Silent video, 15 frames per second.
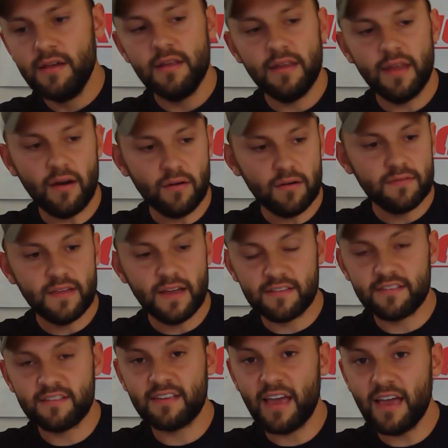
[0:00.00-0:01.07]
Now, that's
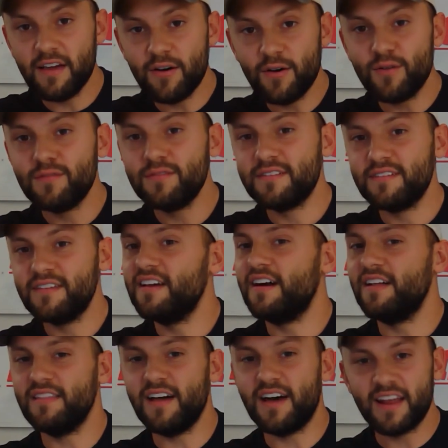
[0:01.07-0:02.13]
scale. A
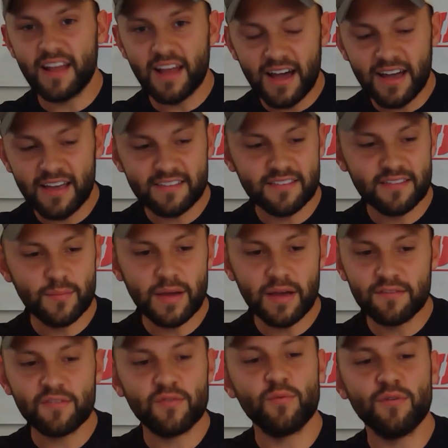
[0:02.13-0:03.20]
lot of guys in the
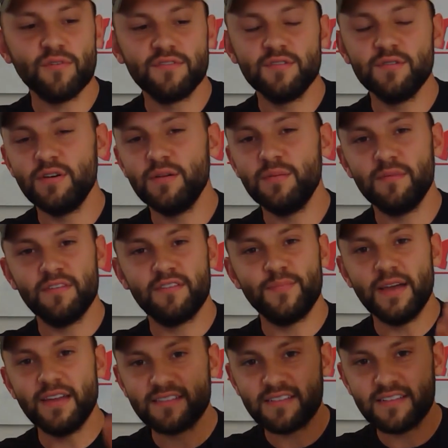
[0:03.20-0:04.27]
bouncer world do it. It's
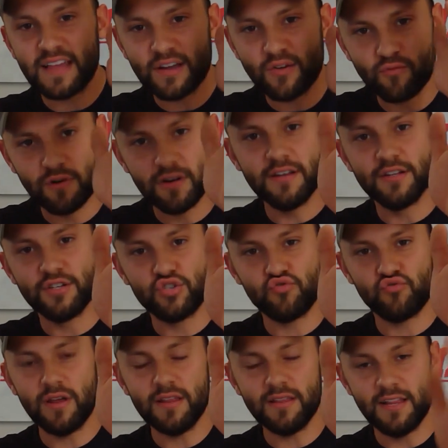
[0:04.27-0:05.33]
basically like running a
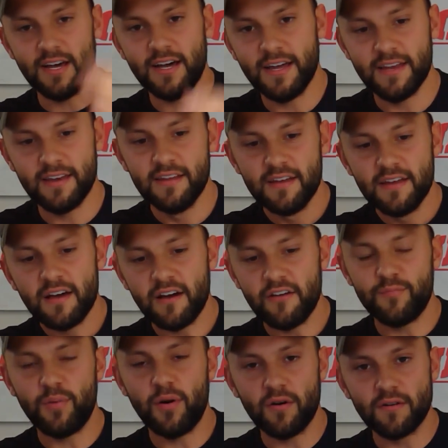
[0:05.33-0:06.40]
straight line of
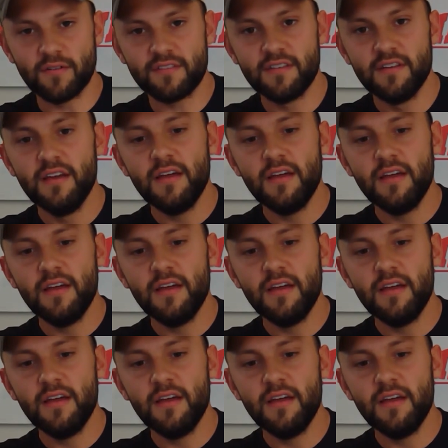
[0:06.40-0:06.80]
parts.